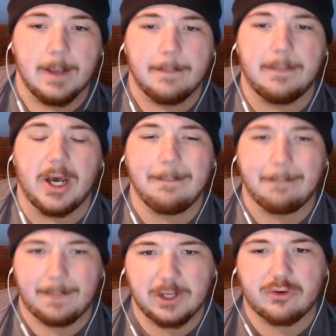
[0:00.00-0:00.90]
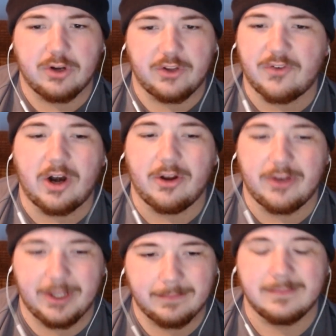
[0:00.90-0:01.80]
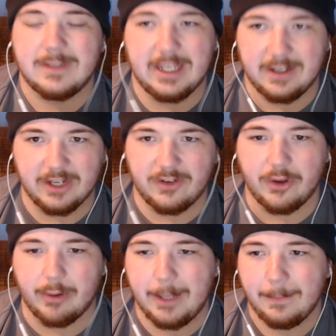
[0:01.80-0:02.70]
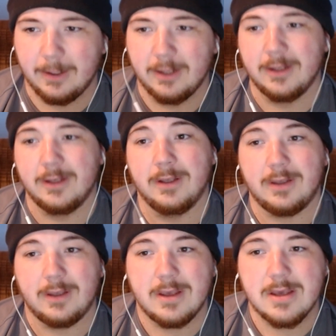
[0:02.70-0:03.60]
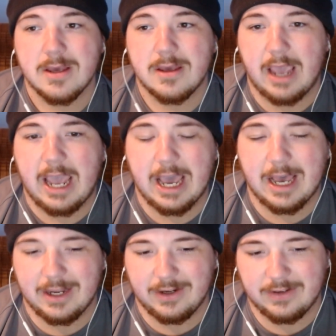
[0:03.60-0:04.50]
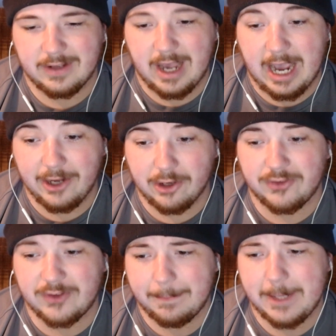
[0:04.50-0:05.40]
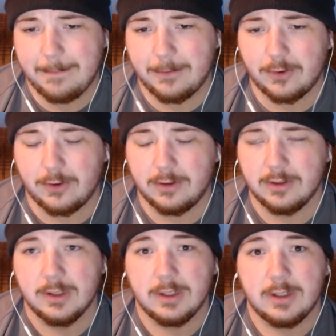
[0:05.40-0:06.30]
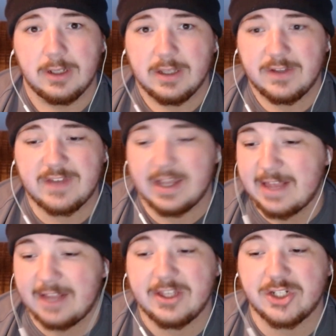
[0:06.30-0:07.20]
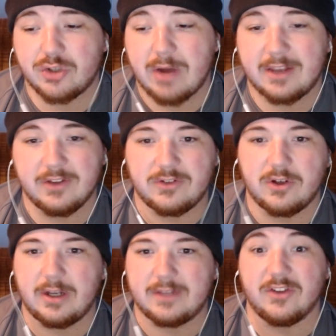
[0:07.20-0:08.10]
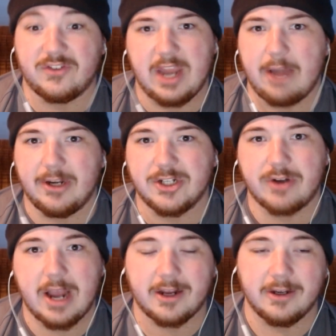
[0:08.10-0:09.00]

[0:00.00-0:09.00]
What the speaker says: But Chris Farley, he didn't do it. And I know some people said that this Shrek is called like the scary Shrek.